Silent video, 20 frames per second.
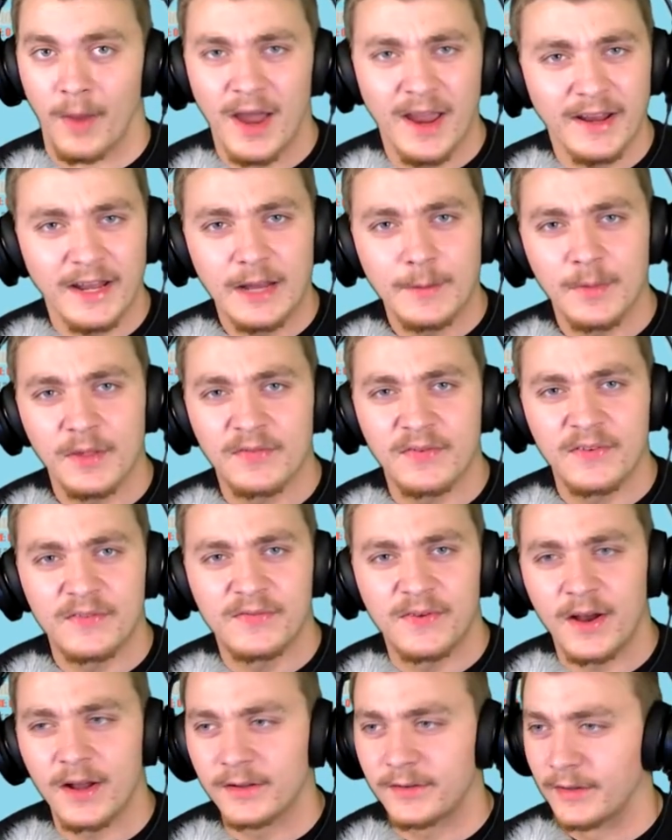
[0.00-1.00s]
my name is
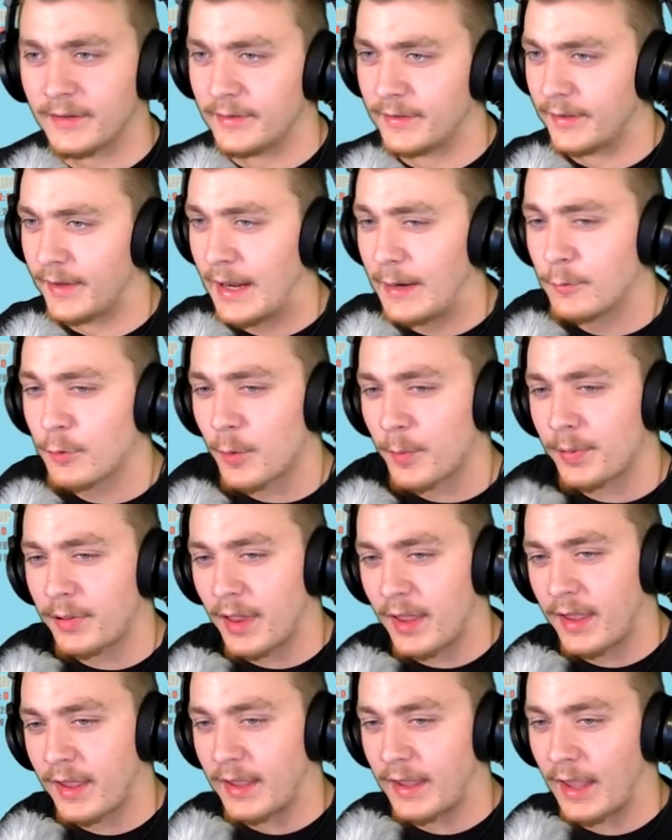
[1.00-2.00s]
Finfante and today we're
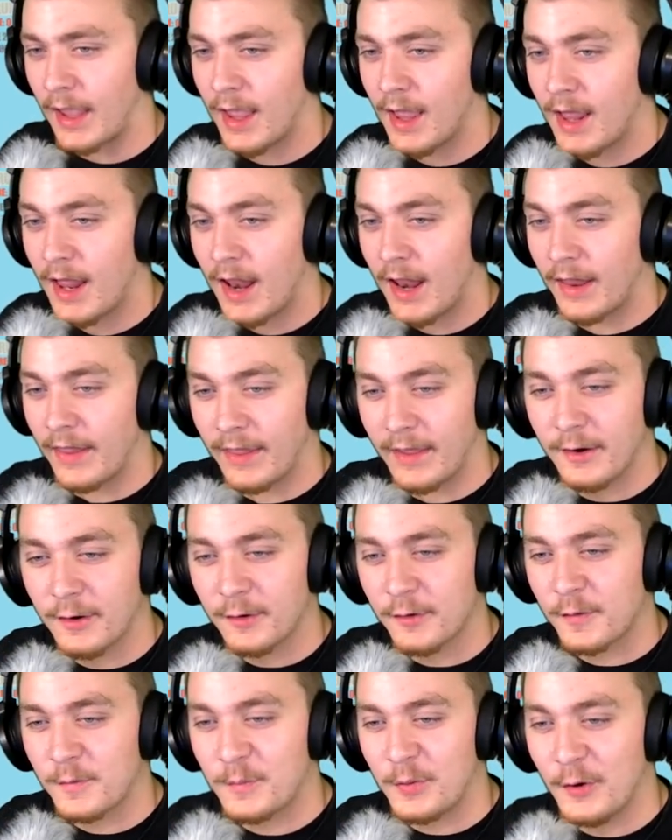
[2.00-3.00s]
playing
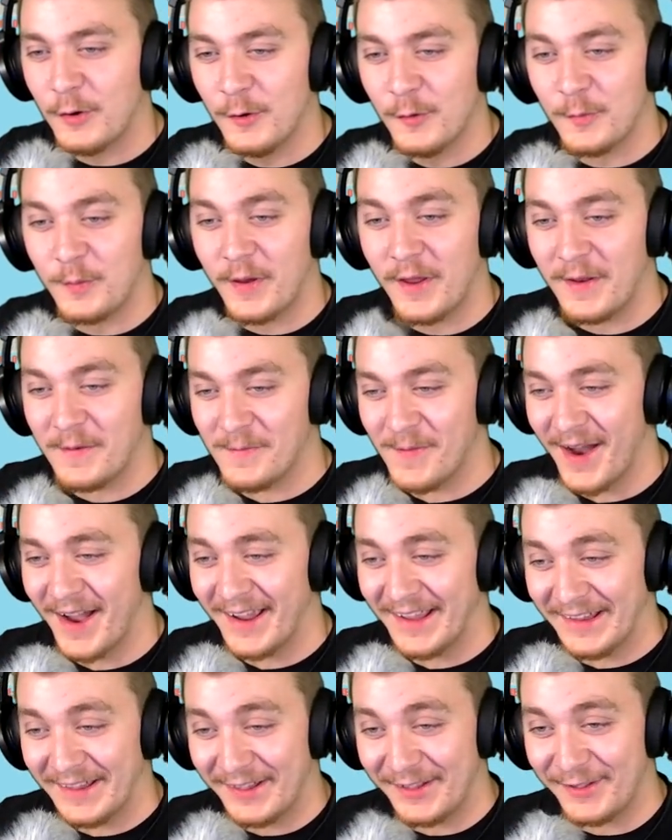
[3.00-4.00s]
There's Poop in
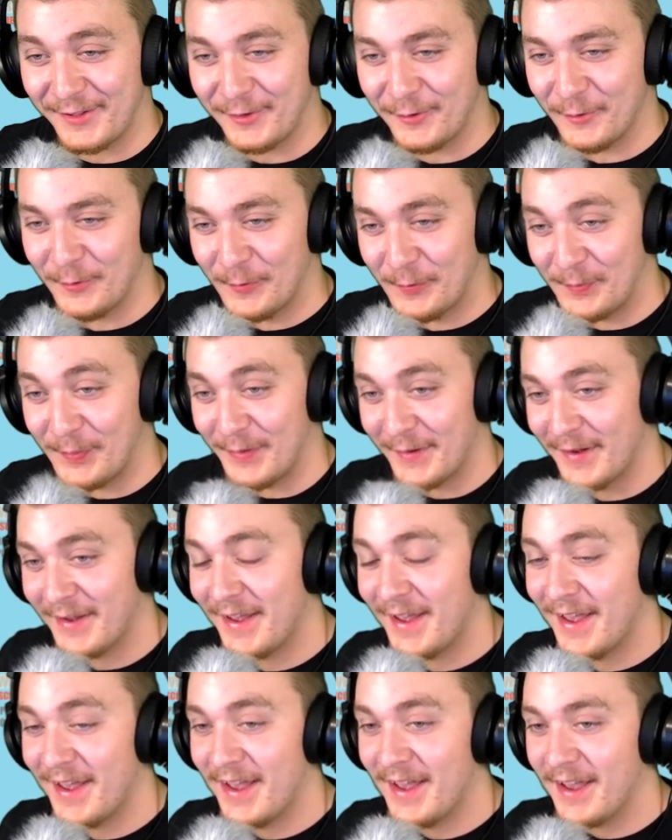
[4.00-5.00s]
My Soup,
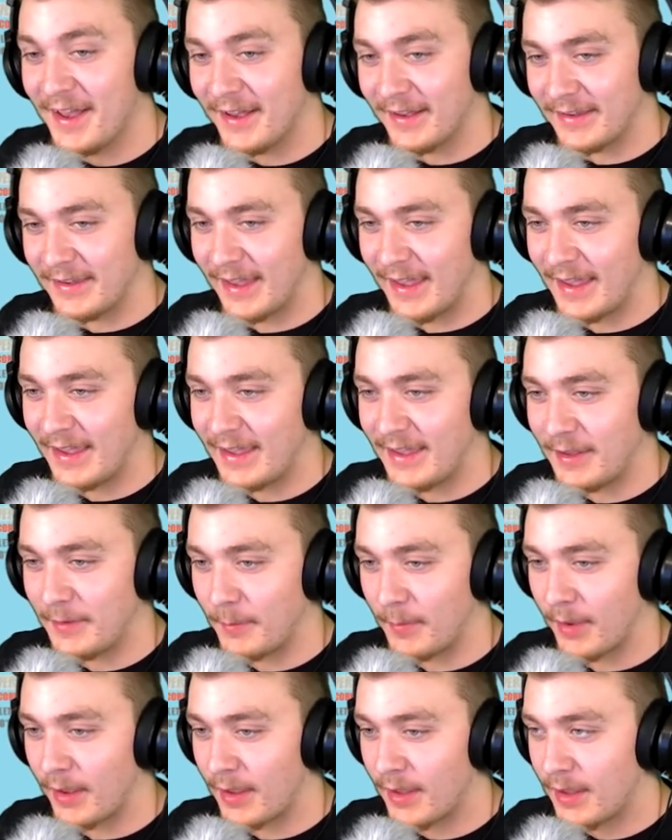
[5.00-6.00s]
a
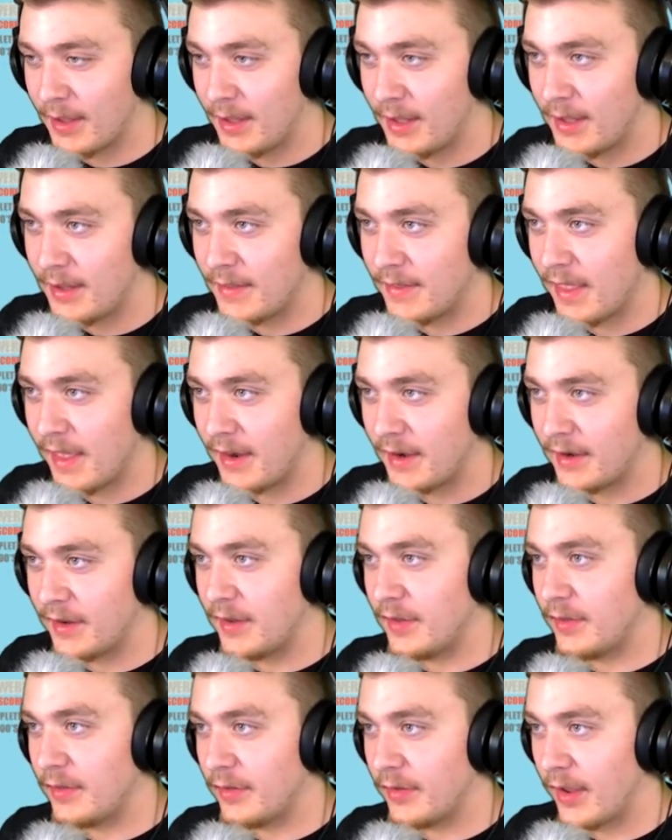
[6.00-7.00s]
game that
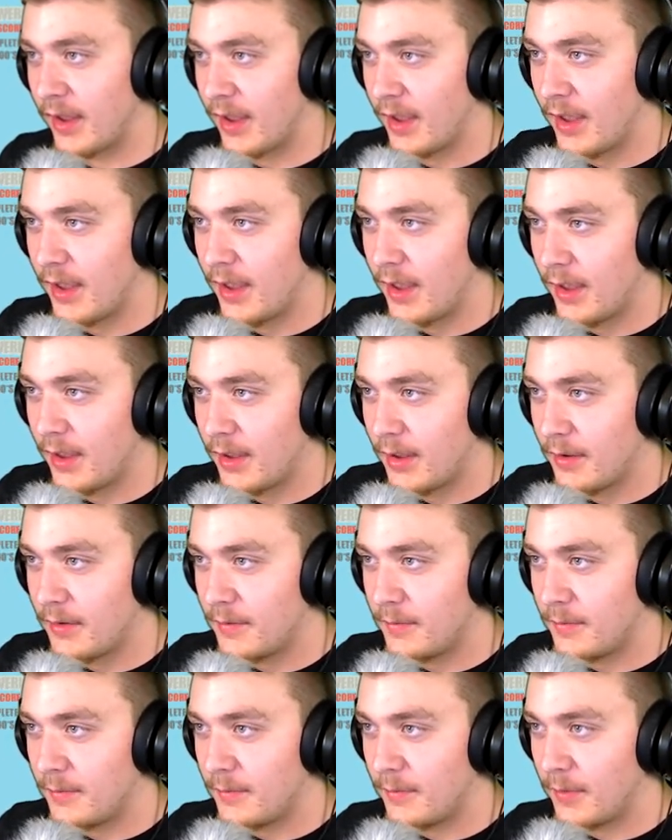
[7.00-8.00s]
is
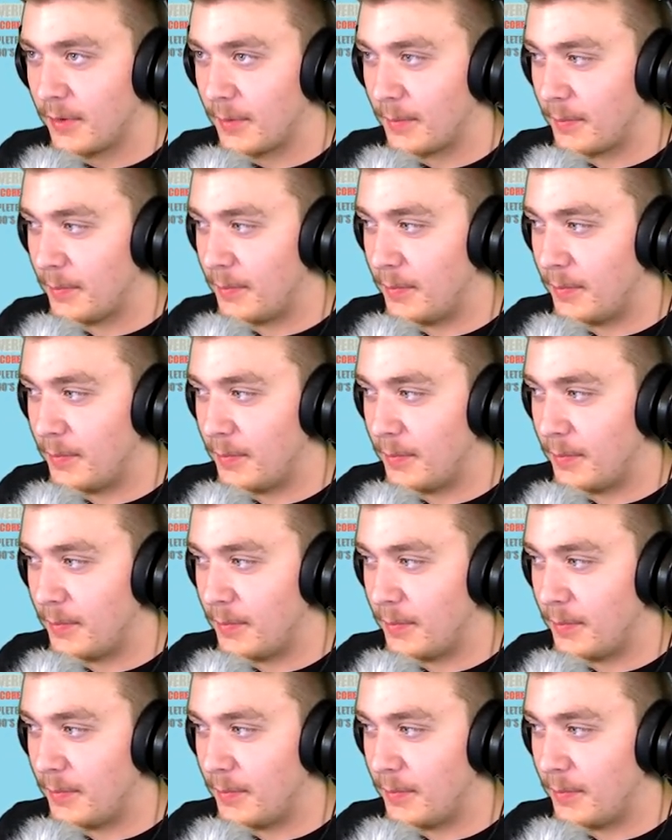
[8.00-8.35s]
uh,